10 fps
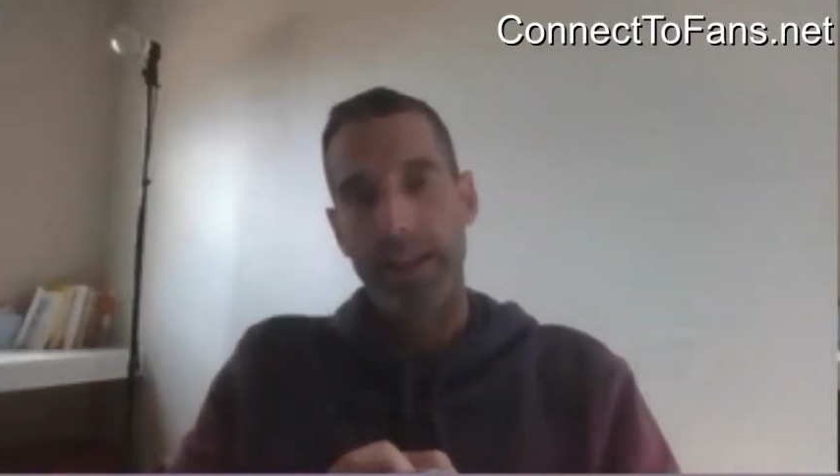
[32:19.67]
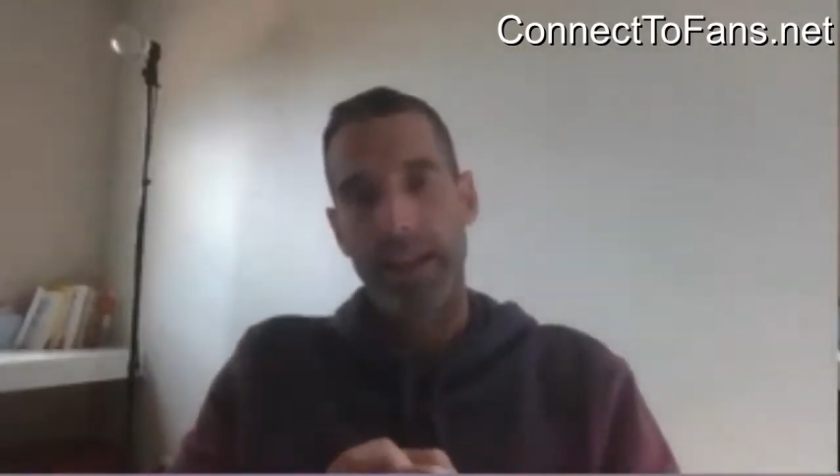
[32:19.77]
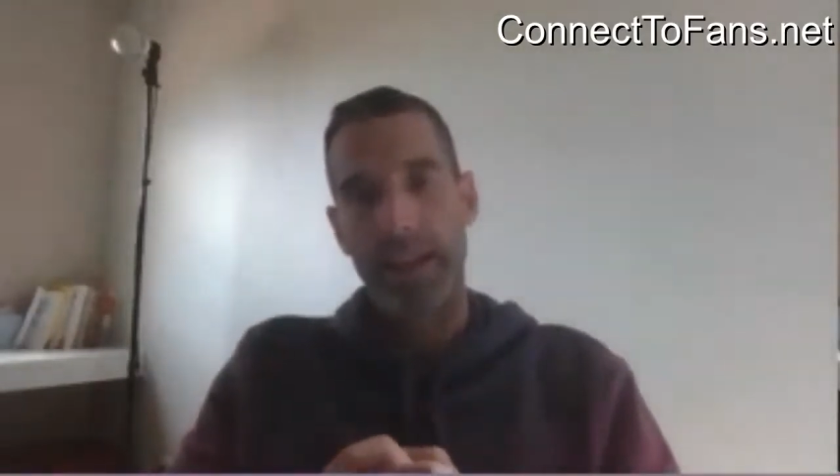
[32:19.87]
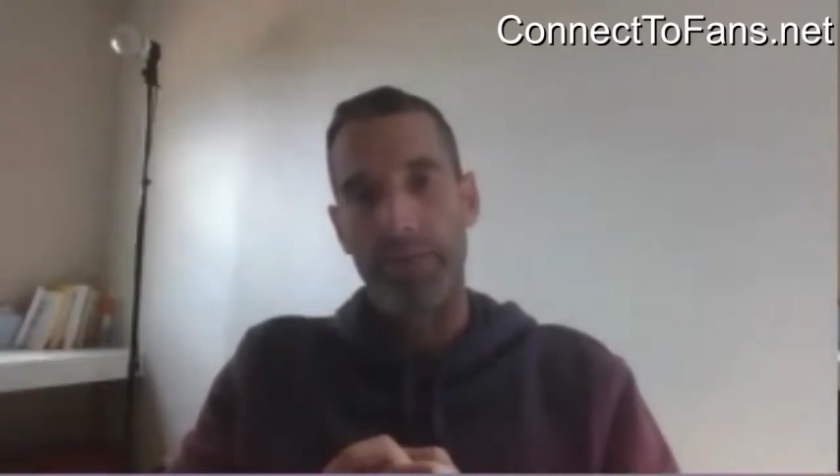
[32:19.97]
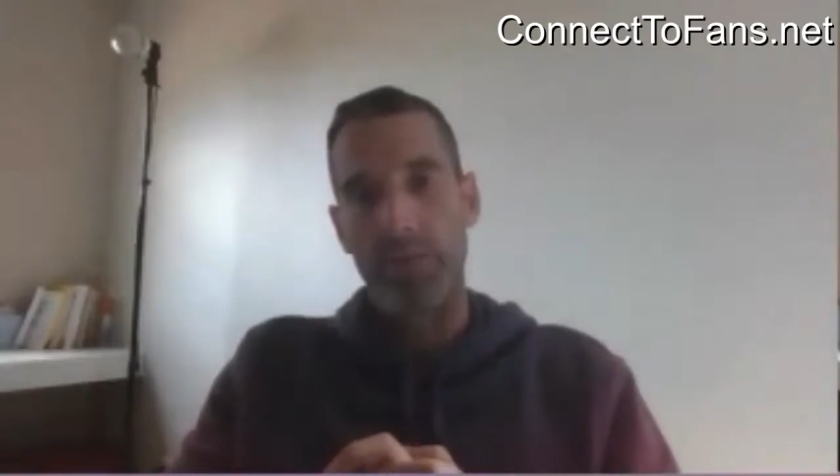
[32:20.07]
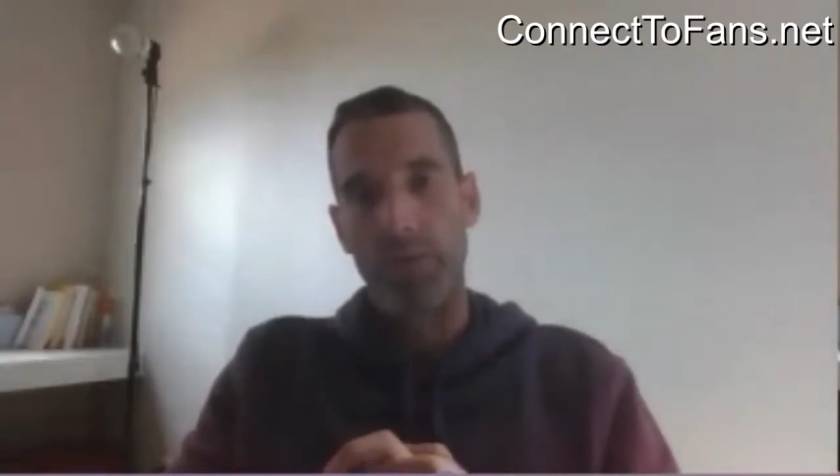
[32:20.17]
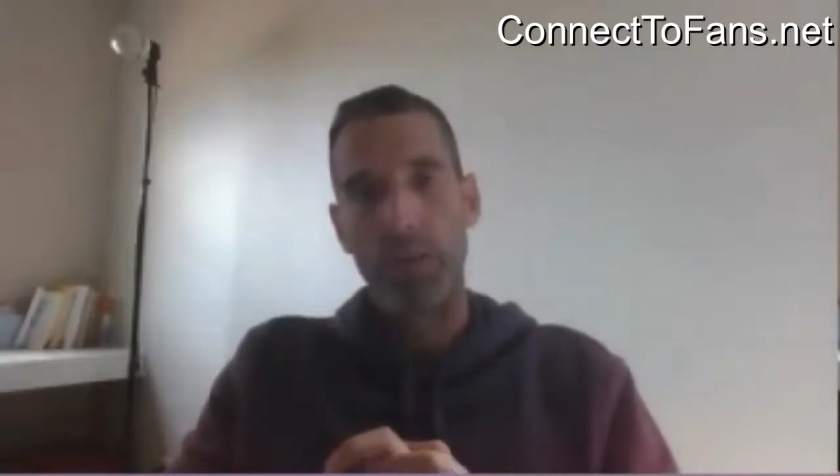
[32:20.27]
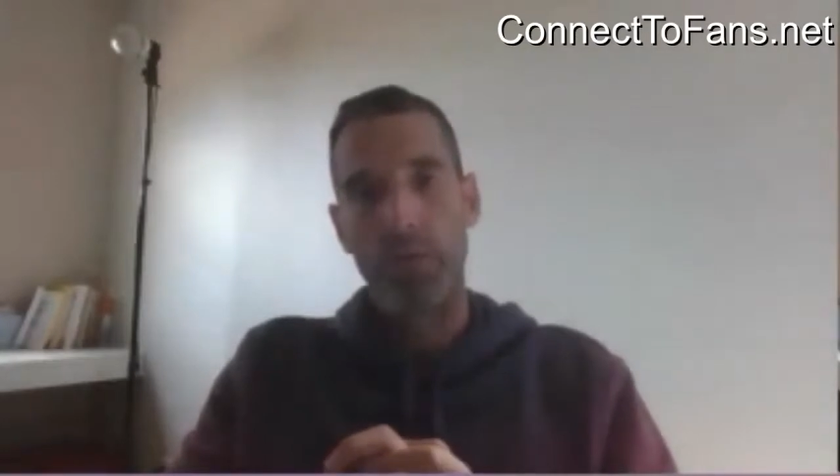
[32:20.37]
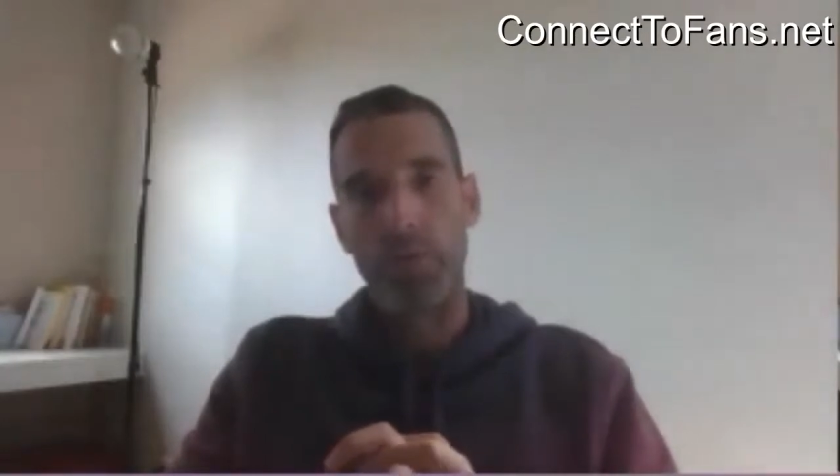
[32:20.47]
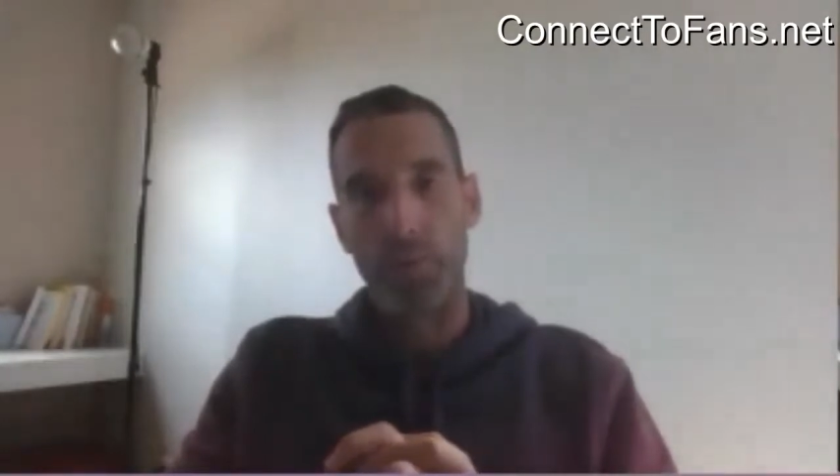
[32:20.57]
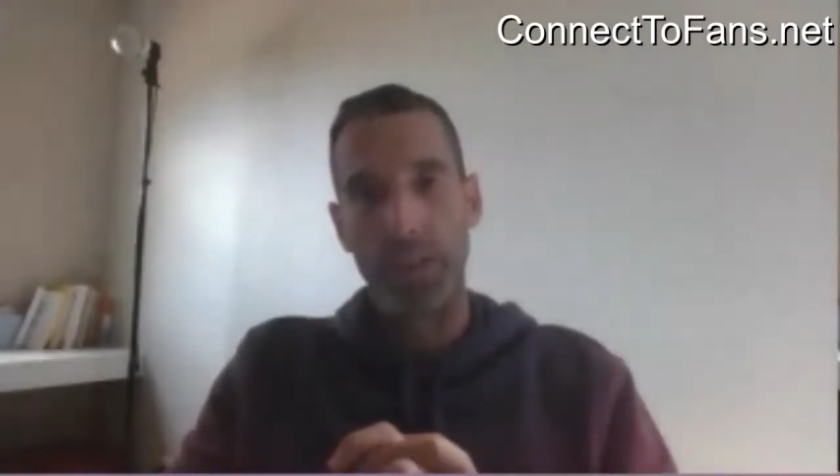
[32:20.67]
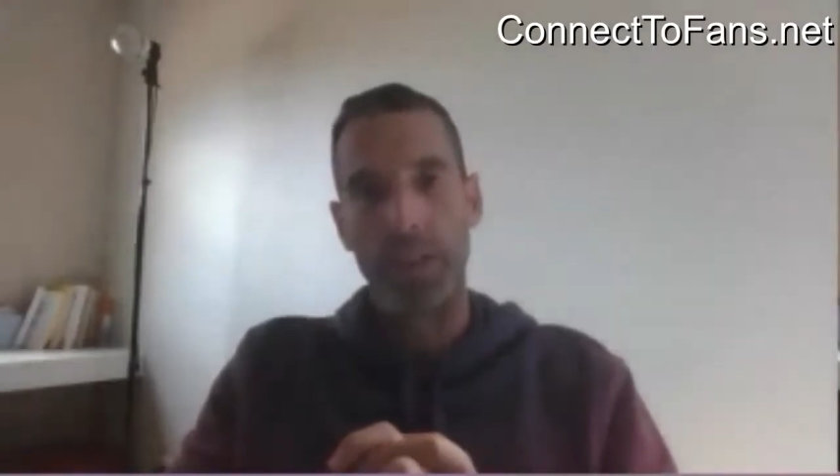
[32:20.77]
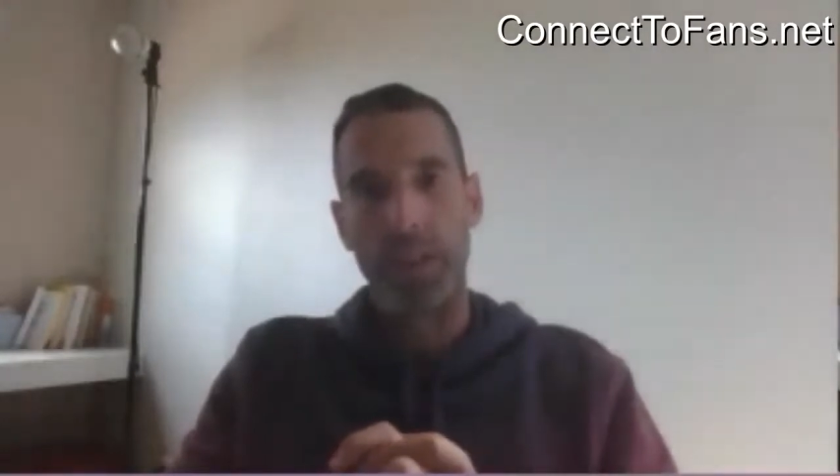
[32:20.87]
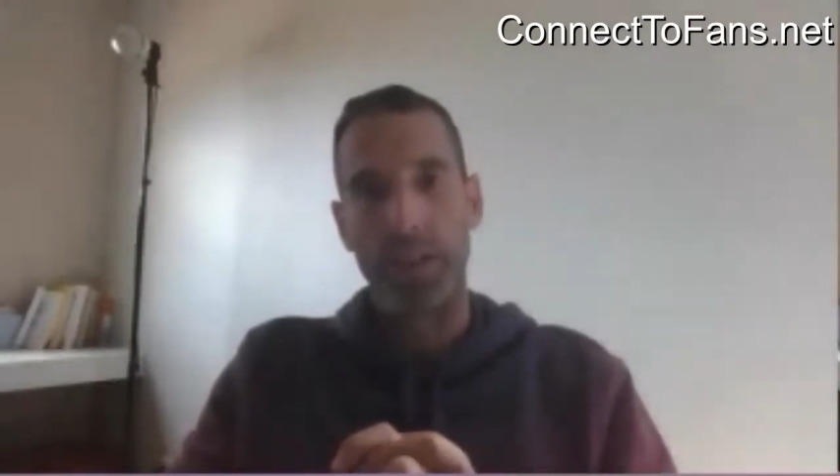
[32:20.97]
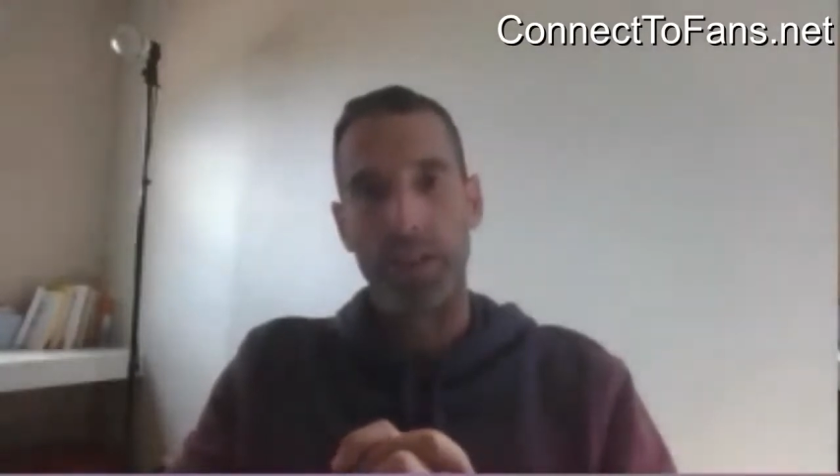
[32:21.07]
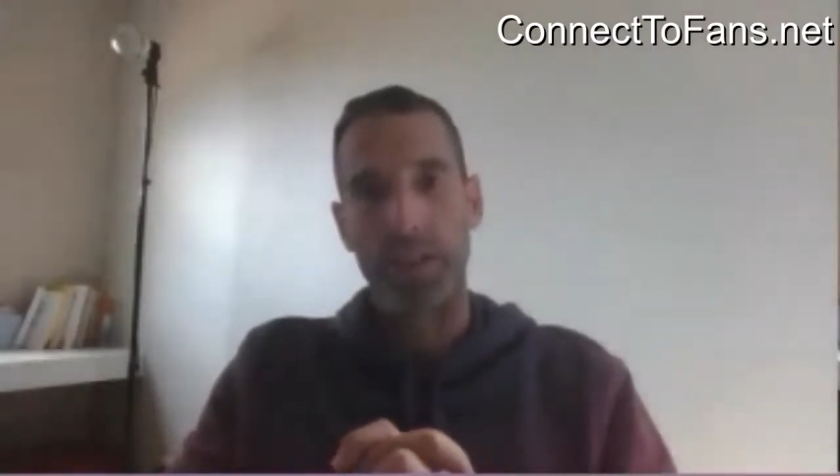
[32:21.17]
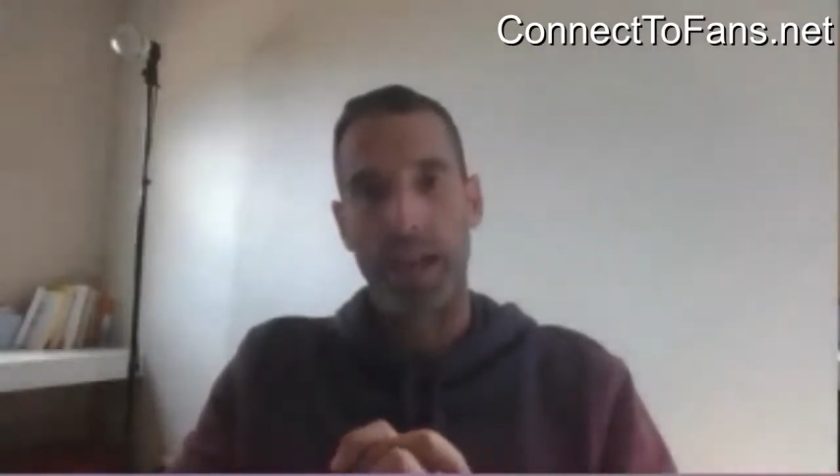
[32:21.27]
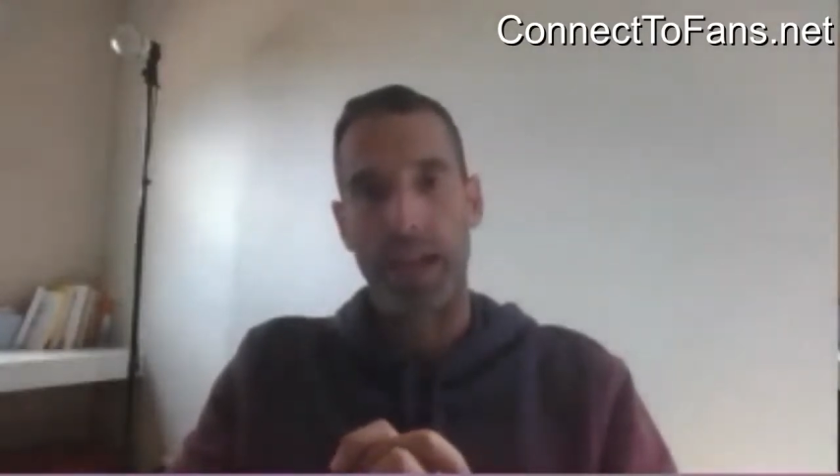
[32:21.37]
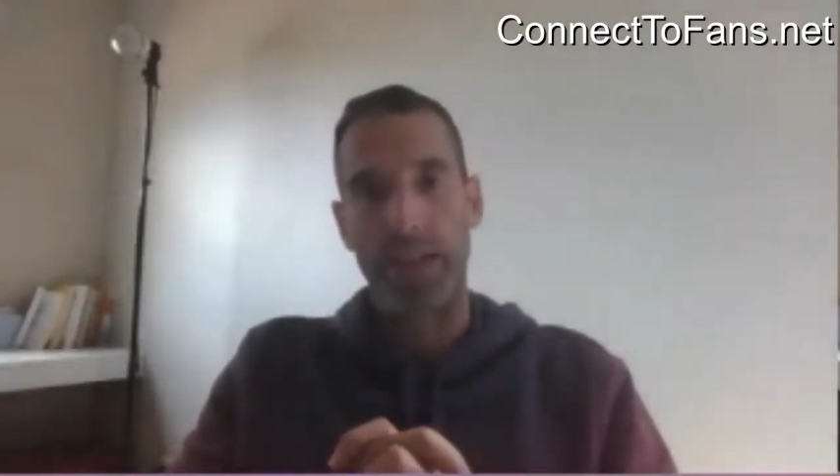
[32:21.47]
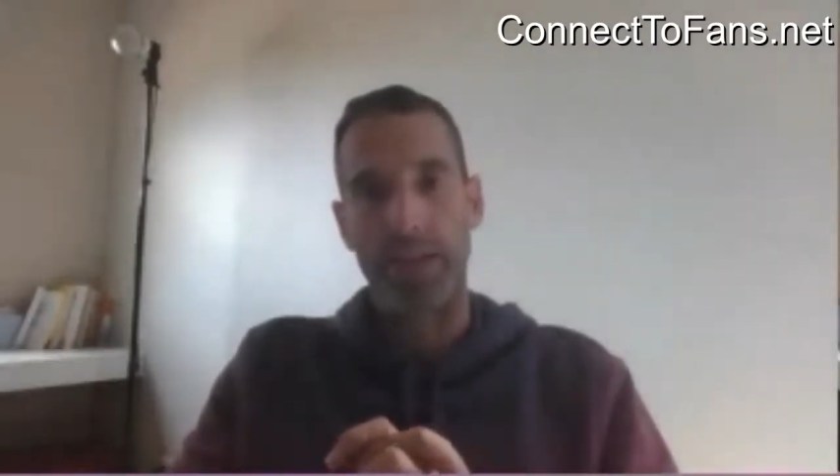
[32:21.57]
And if you can really
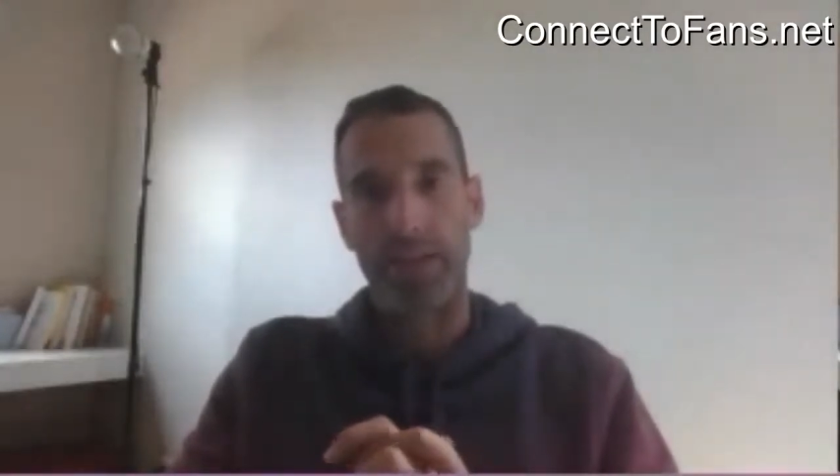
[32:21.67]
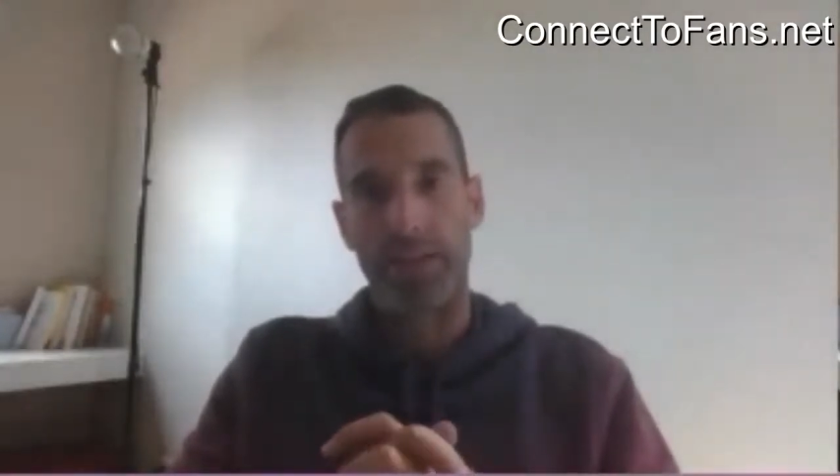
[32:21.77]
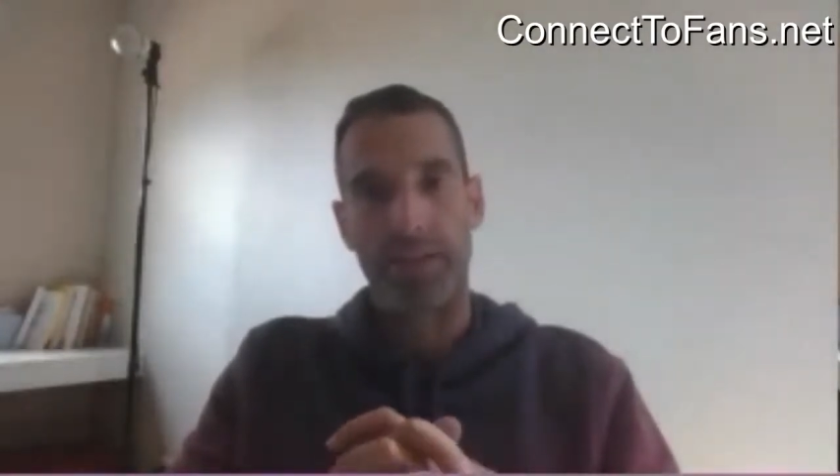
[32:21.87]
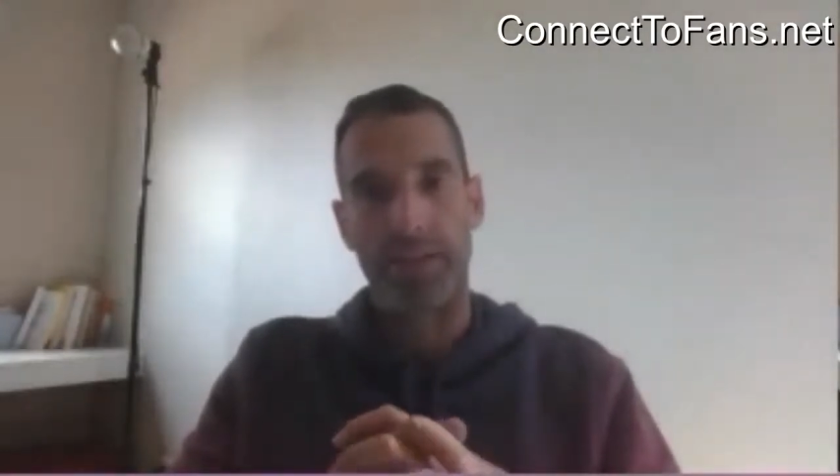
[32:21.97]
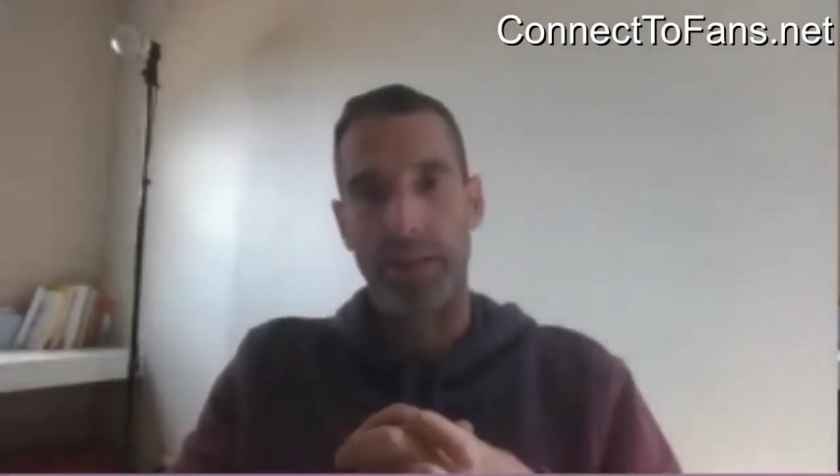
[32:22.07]
understand just,